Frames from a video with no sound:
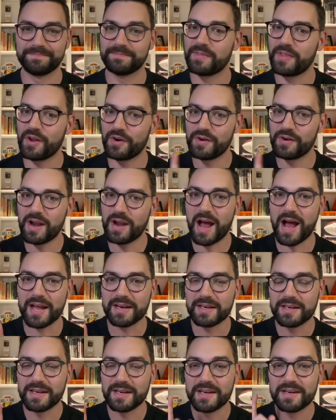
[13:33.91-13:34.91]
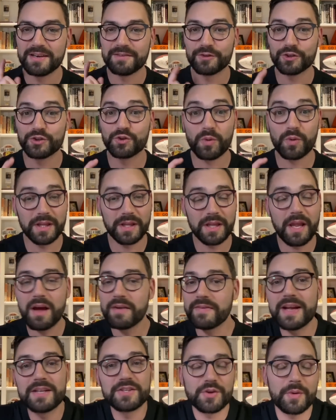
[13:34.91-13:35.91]
They're not for Jordan
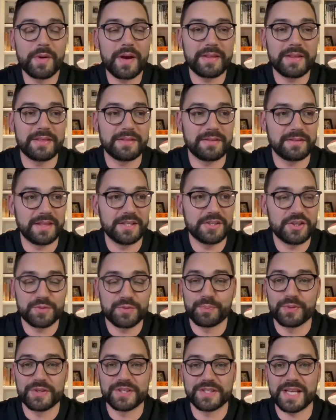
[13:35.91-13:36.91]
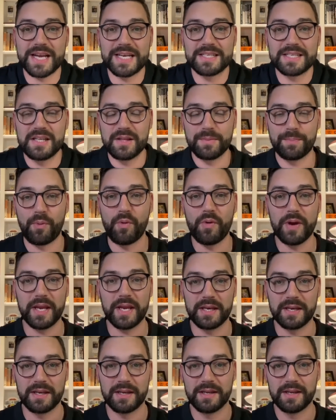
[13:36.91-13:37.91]
Love. And so this is precisely the point.